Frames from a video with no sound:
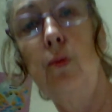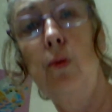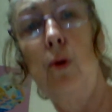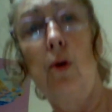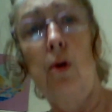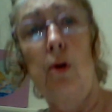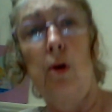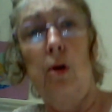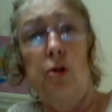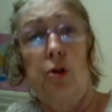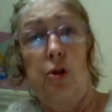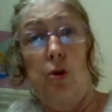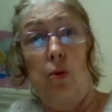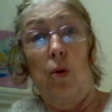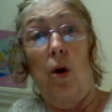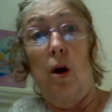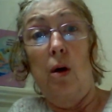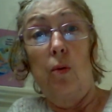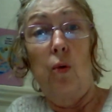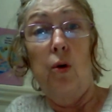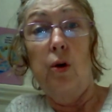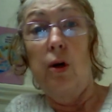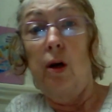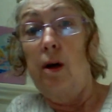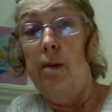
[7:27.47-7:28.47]
I
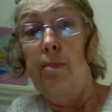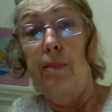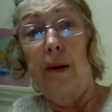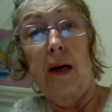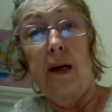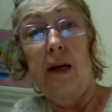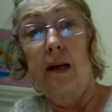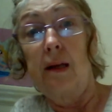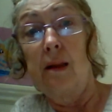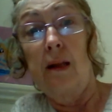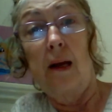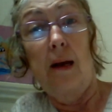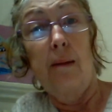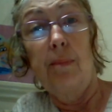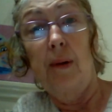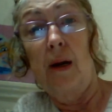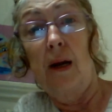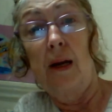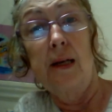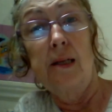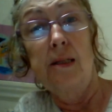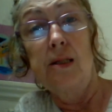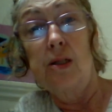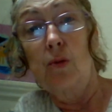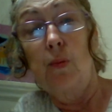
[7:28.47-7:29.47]
want her back in that
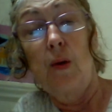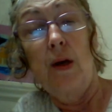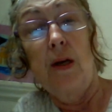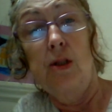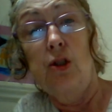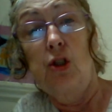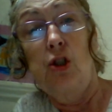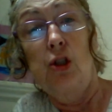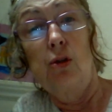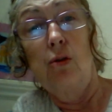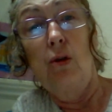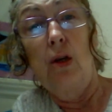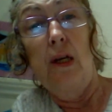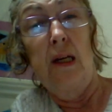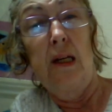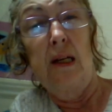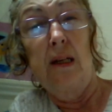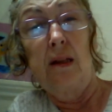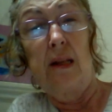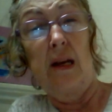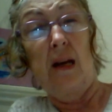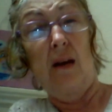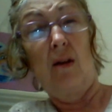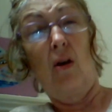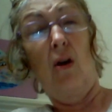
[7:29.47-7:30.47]
place where Julie
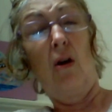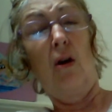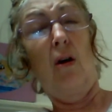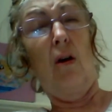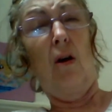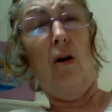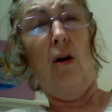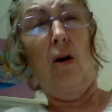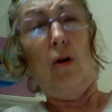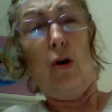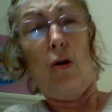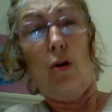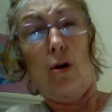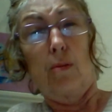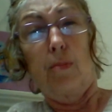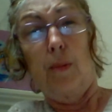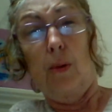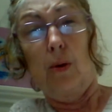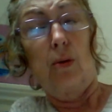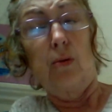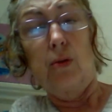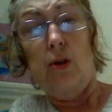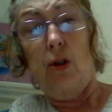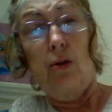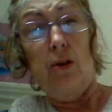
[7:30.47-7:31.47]
and that
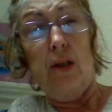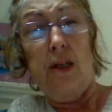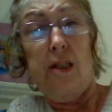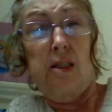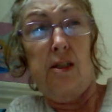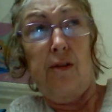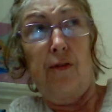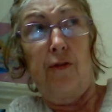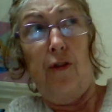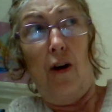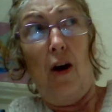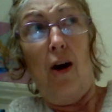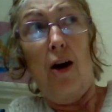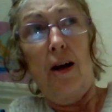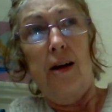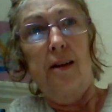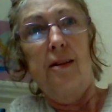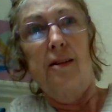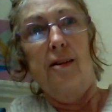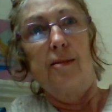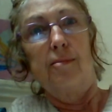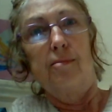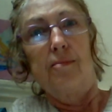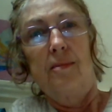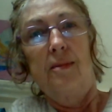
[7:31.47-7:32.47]
horrible, you need to fire
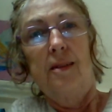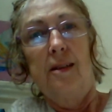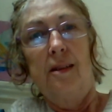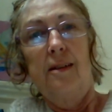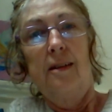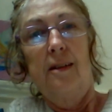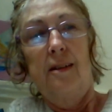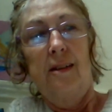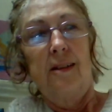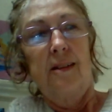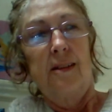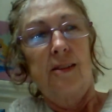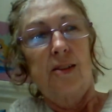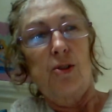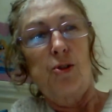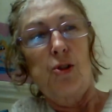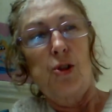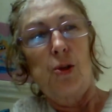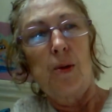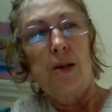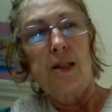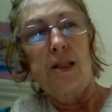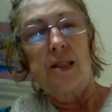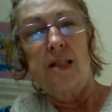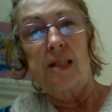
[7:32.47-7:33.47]
them. Don't
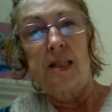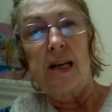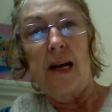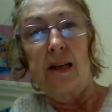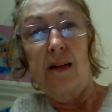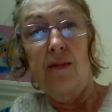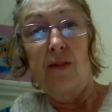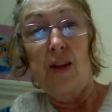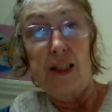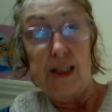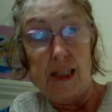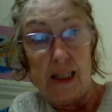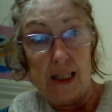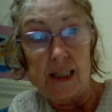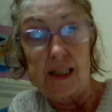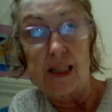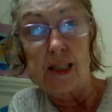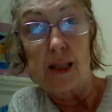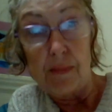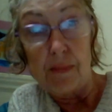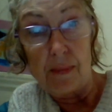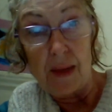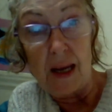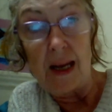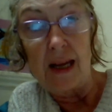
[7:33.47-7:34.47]
you understand? If they did it
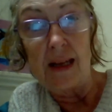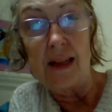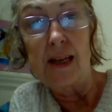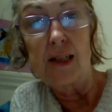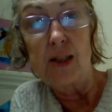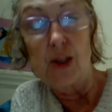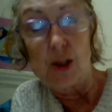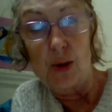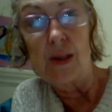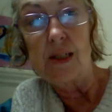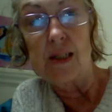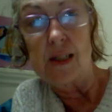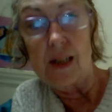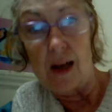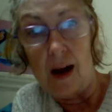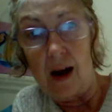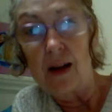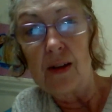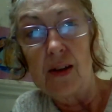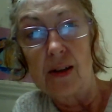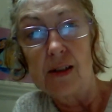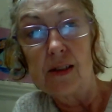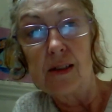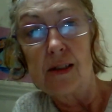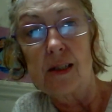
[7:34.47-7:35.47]
to me, they do it to
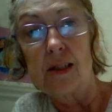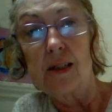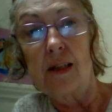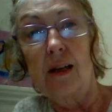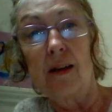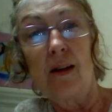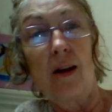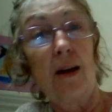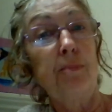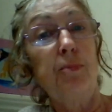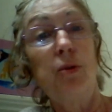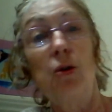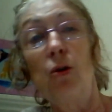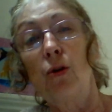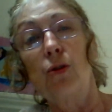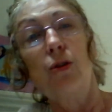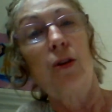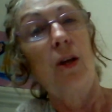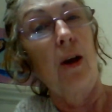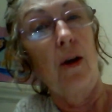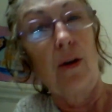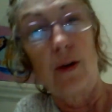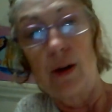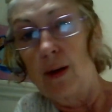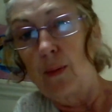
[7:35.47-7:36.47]
others. And I'm not
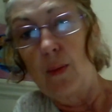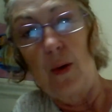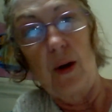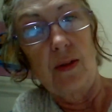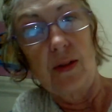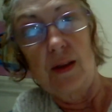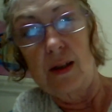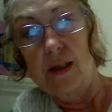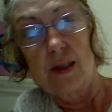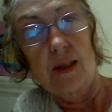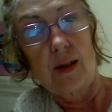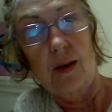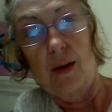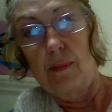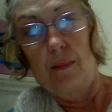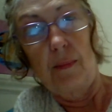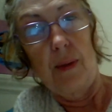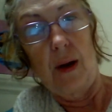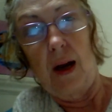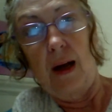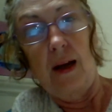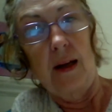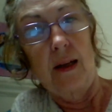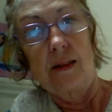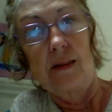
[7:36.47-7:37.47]
the only one that's
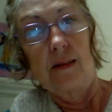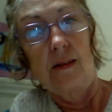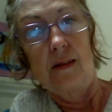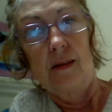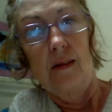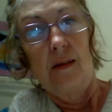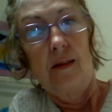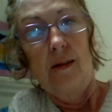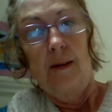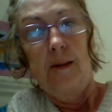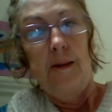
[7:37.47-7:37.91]
complained.